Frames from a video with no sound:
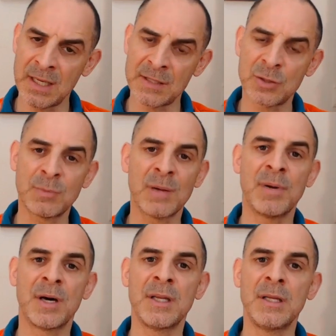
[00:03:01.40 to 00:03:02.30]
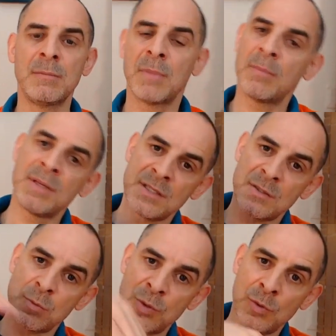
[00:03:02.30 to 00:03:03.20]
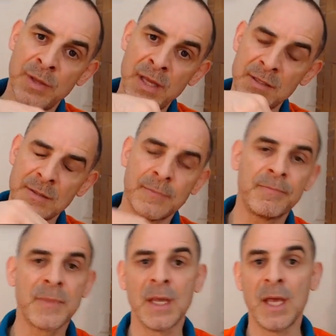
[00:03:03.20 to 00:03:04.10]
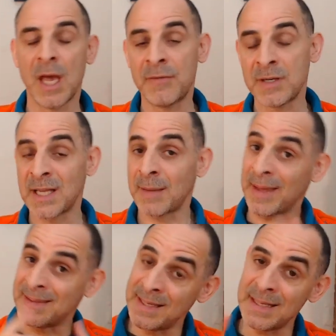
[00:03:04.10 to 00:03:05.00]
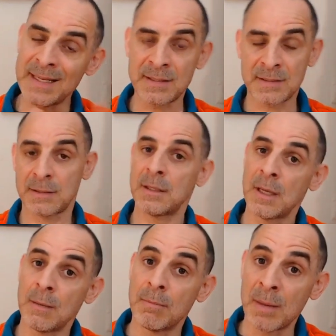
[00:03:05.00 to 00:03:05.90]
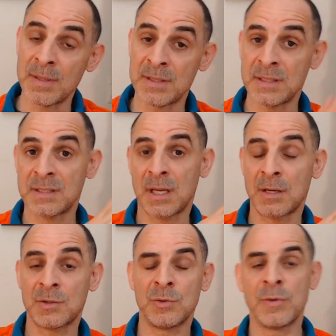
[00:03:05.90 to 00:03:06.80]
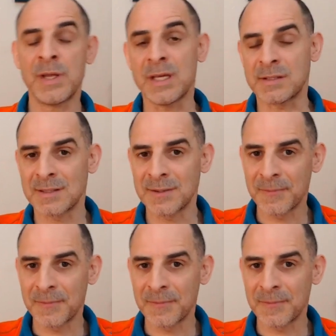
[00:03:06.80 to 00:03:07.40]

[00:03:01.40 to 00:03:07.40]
listen to my body, my business would do this. Every time I did listen, my business started to do this.